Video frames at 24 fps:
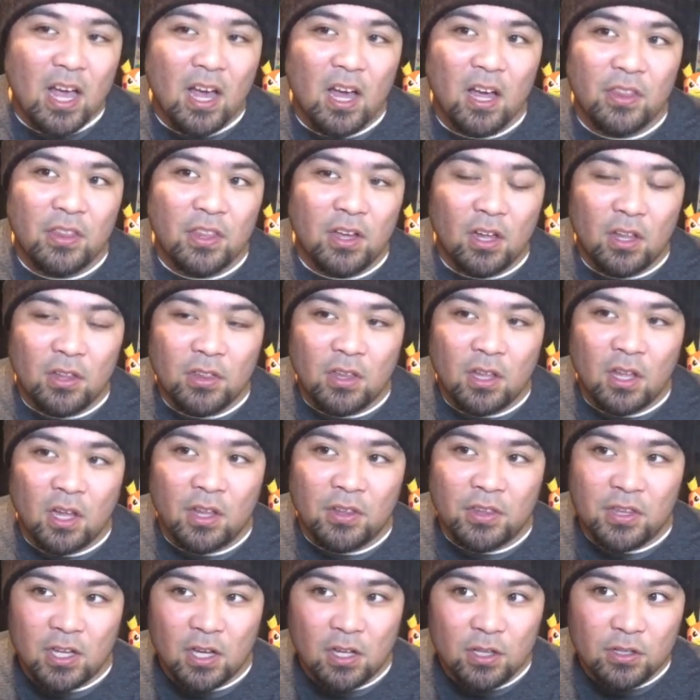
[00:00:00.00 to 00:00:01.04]

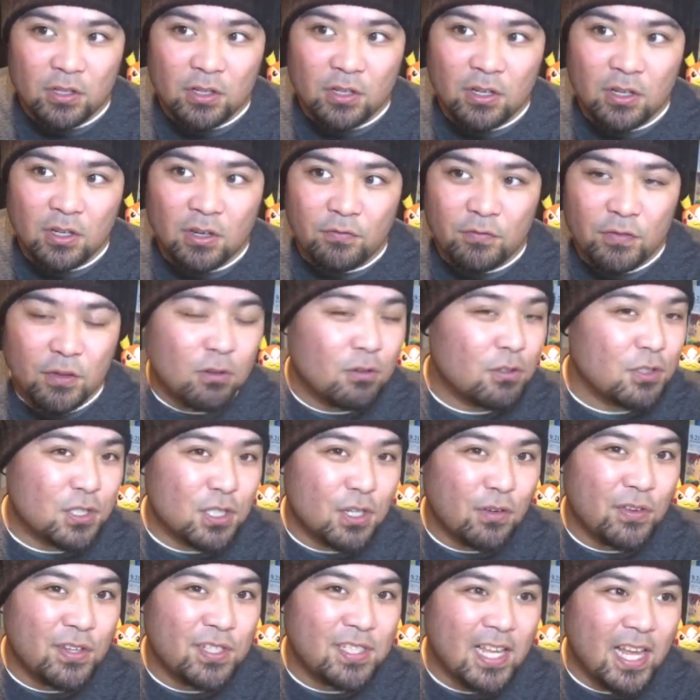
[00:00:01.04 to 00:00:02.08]
the other funeral
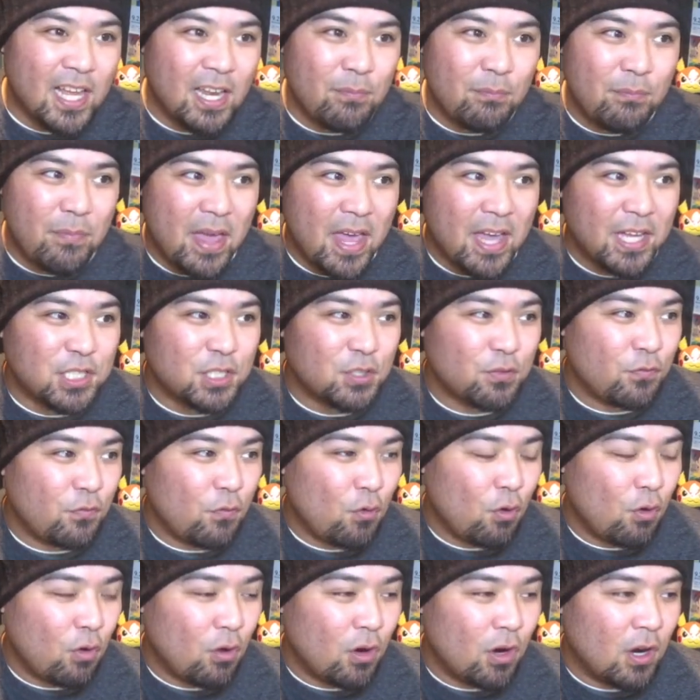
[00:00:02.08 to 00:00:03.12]
service, and it makes
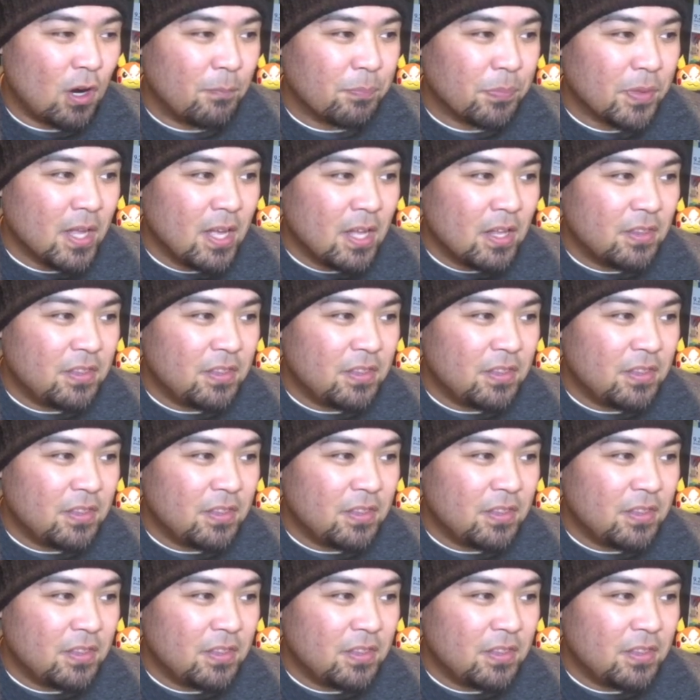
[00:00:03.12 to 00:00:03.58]
for